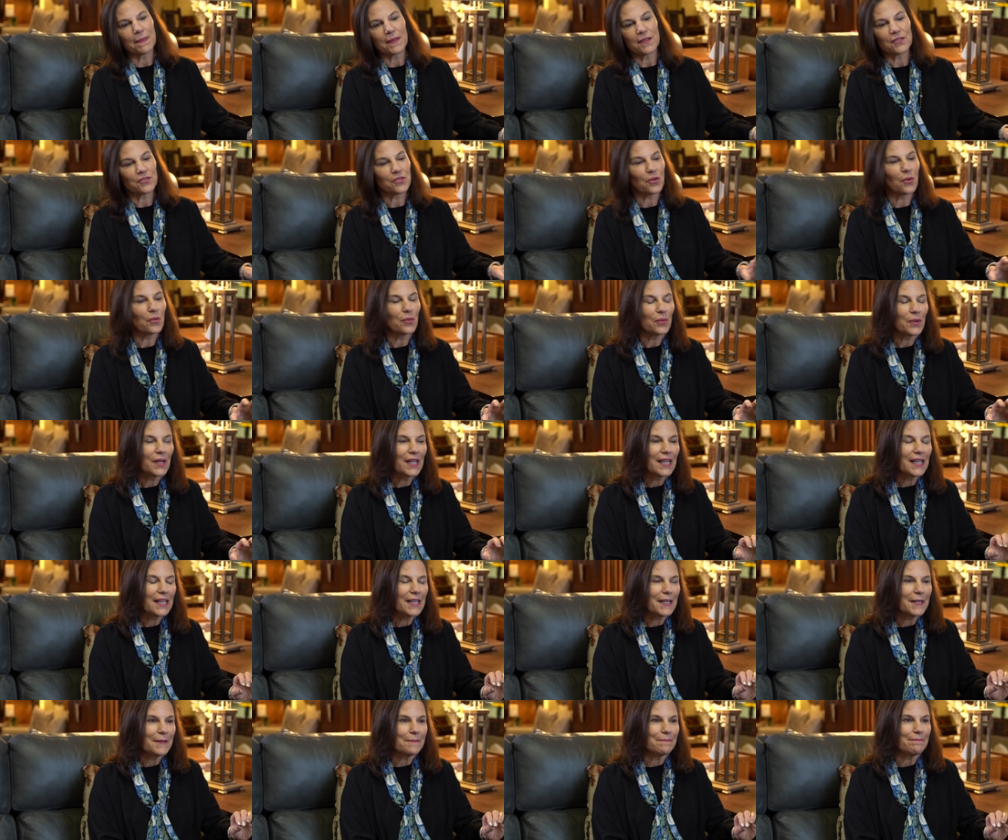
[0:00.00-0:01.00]
So
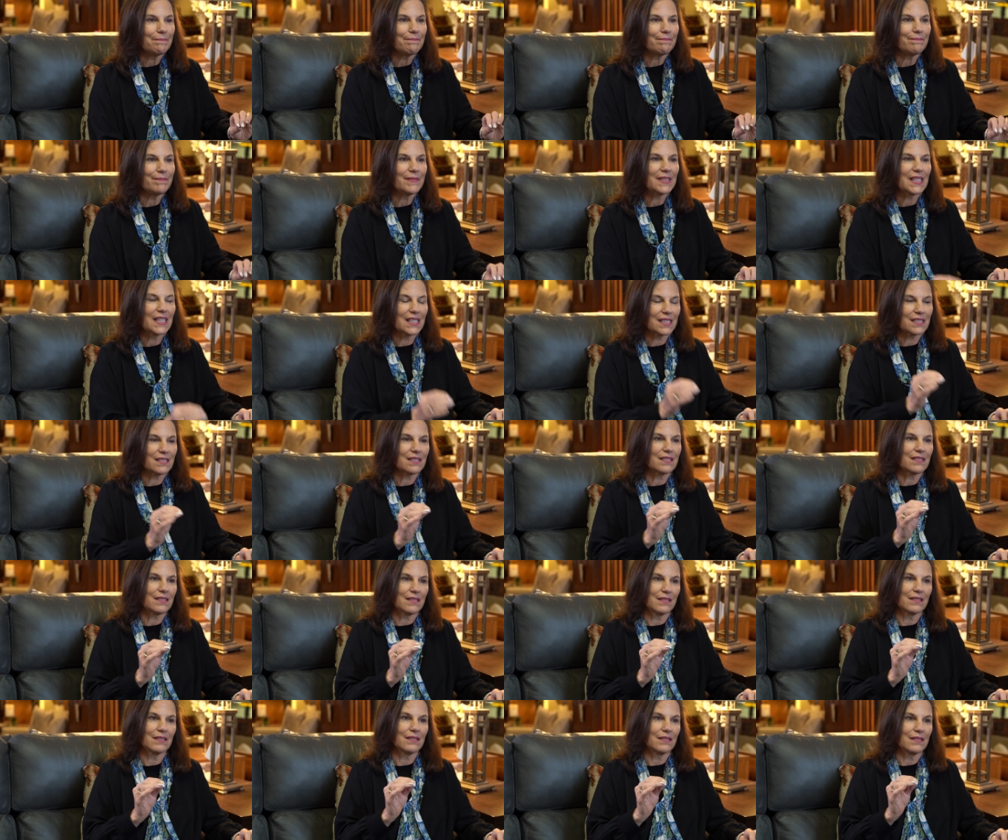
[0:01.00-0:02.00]
it's,
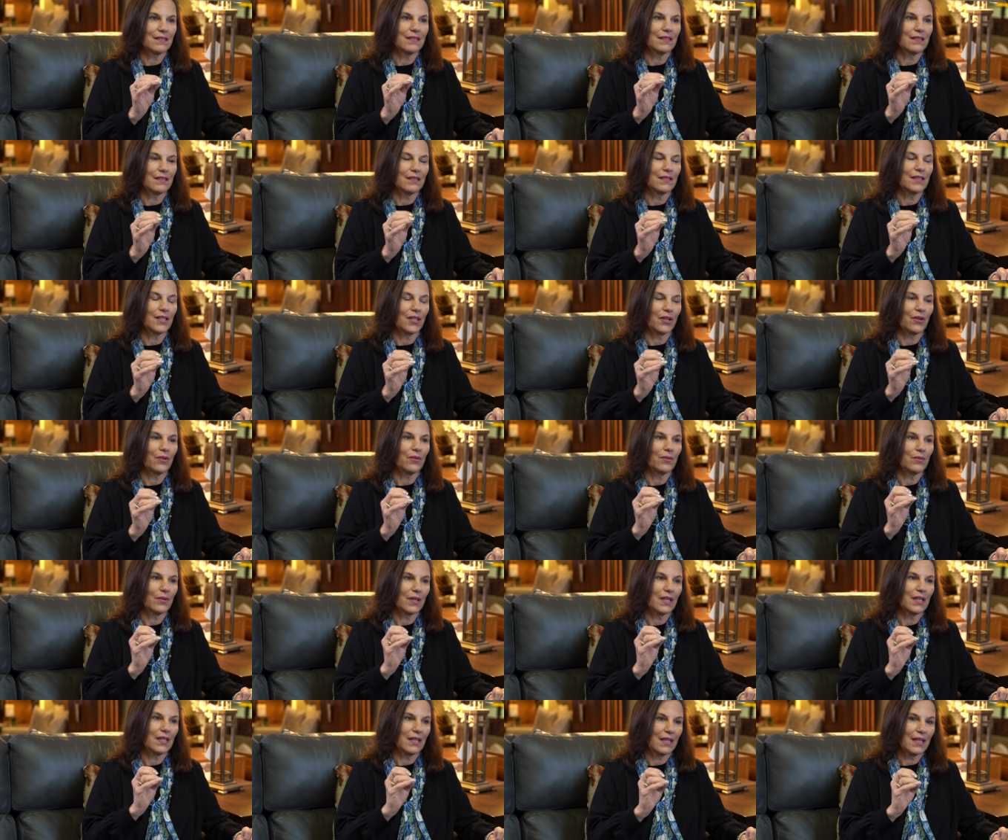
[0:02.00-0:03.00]
you know,
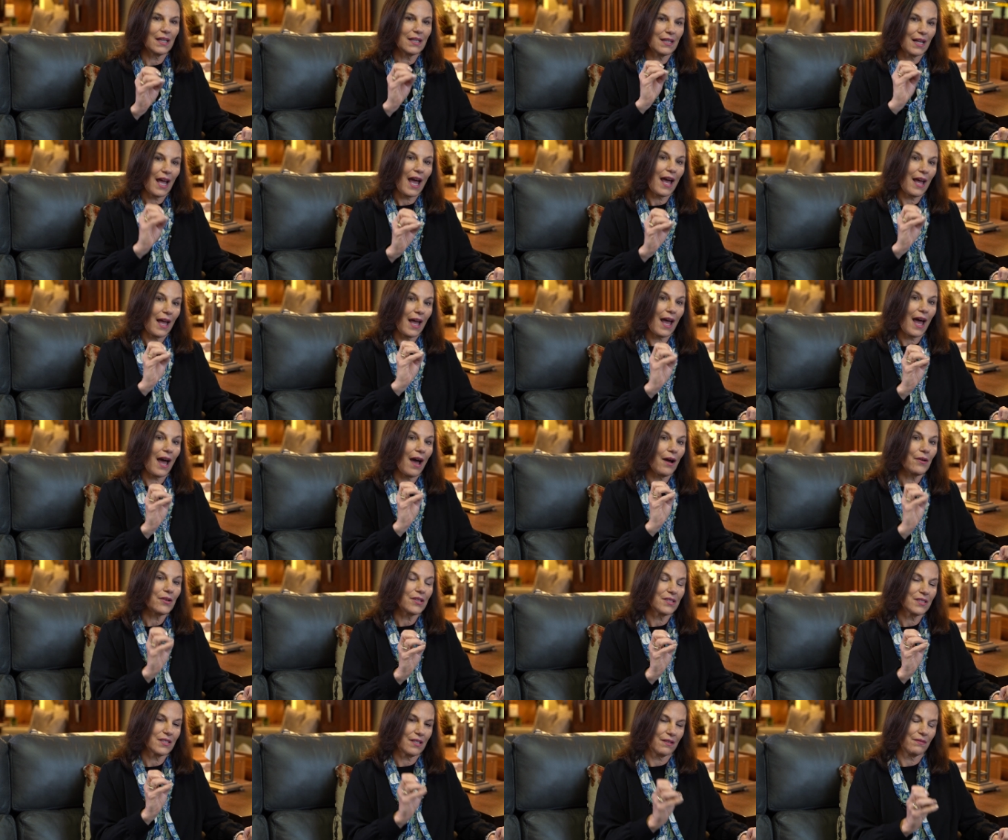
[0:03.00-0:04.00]
how
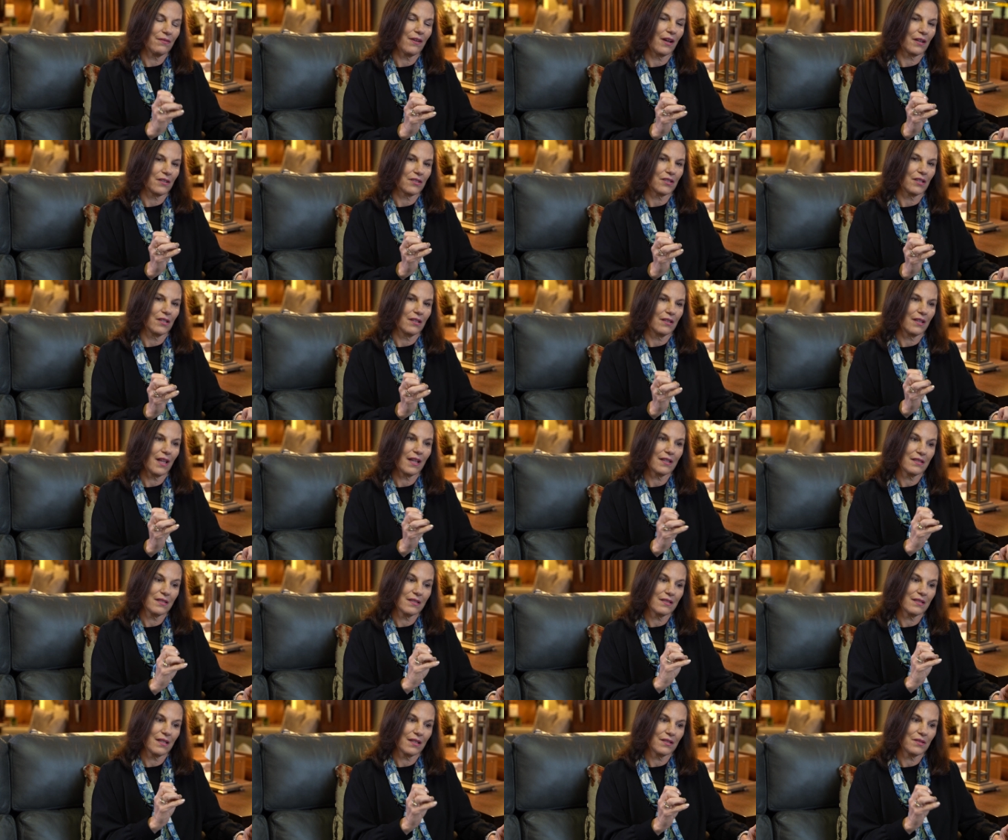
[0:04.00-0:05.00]
does it function?
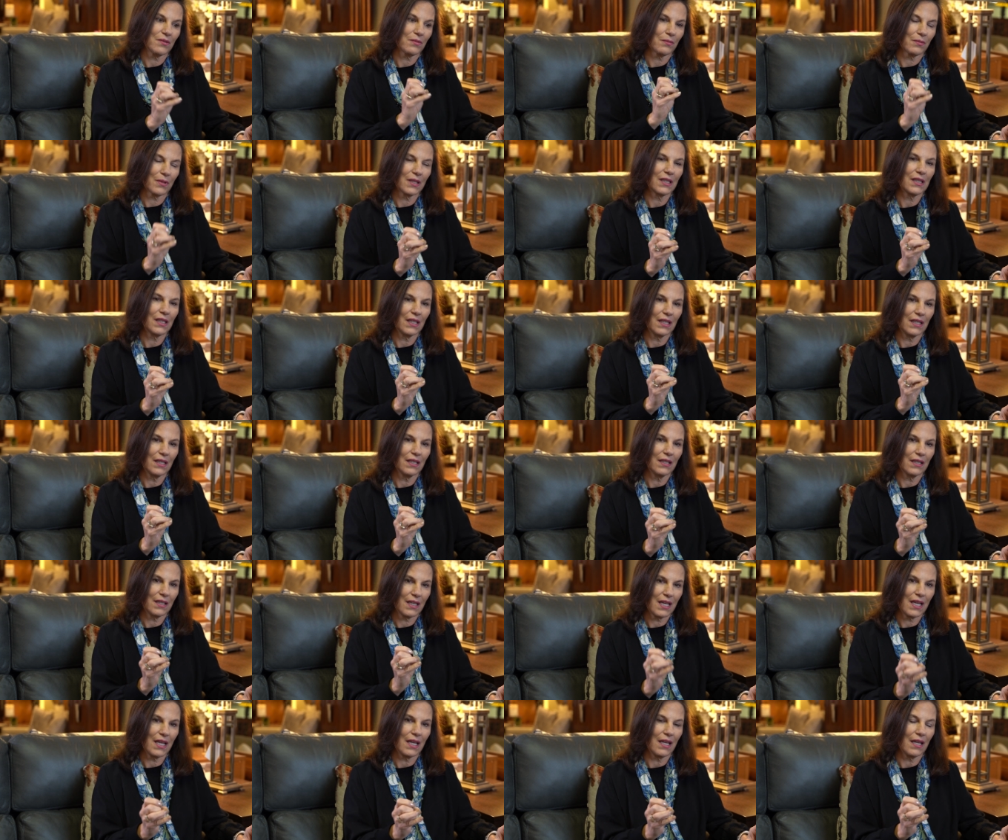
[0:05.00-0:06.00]
That's really
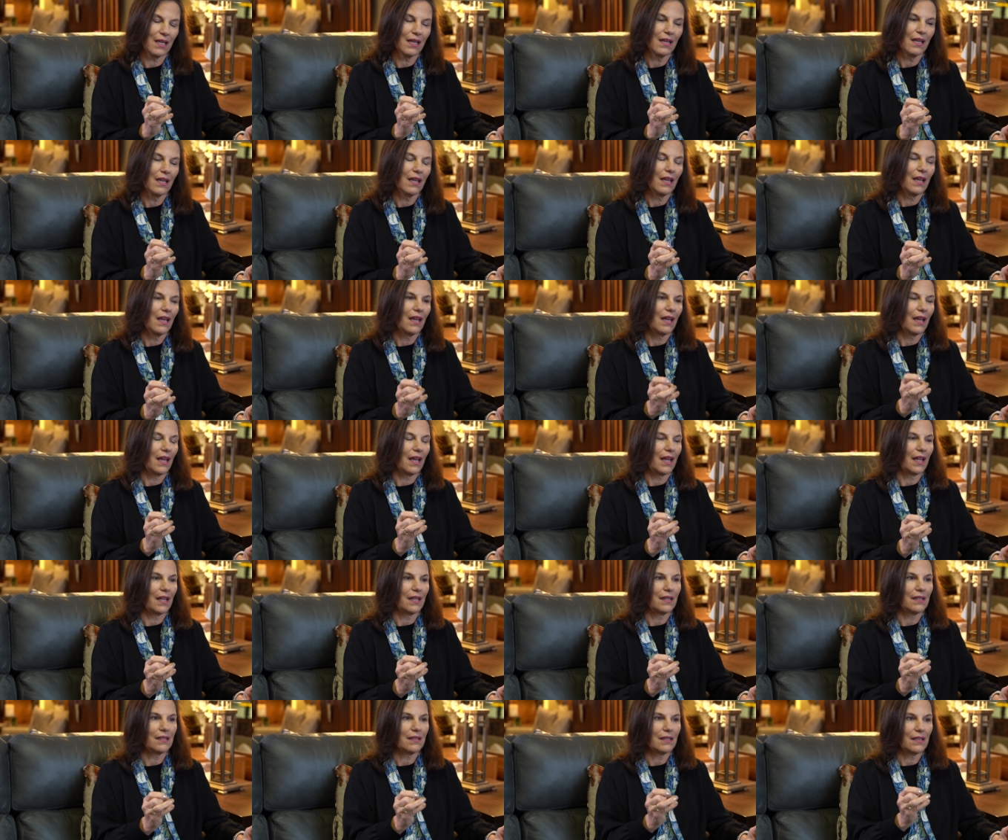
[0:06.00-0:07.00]
key.
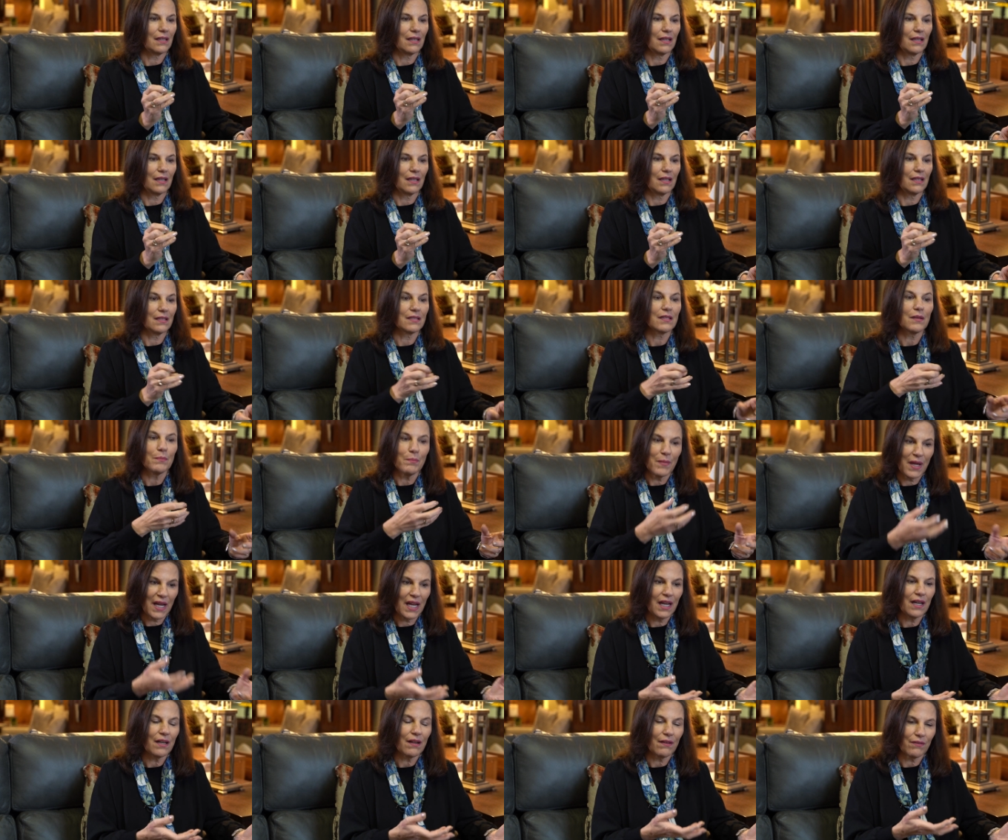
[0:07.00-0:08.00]
And is it
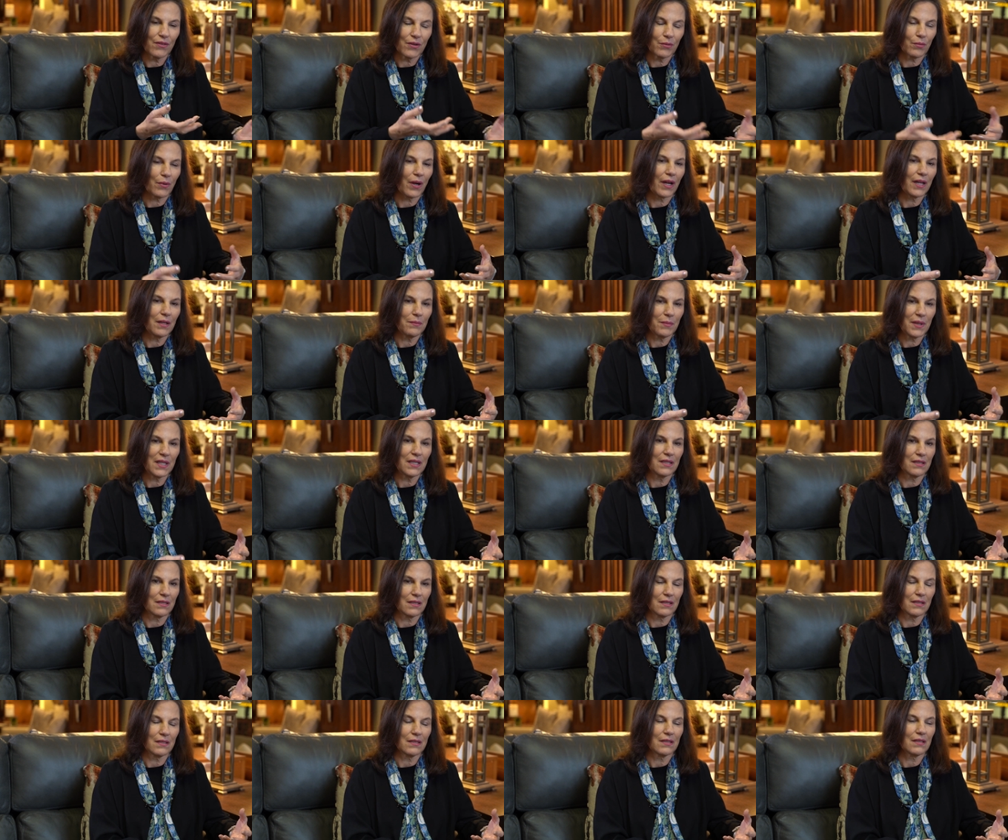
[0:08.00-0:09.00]
made of the right
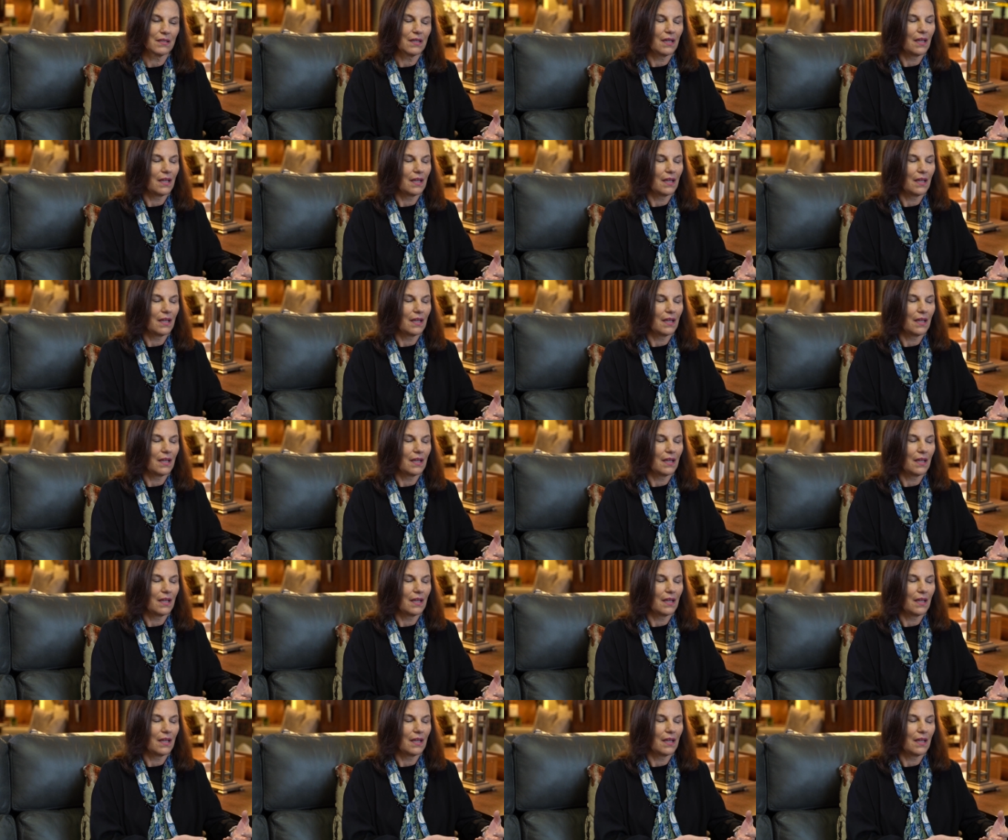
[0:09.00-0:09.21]
pieces?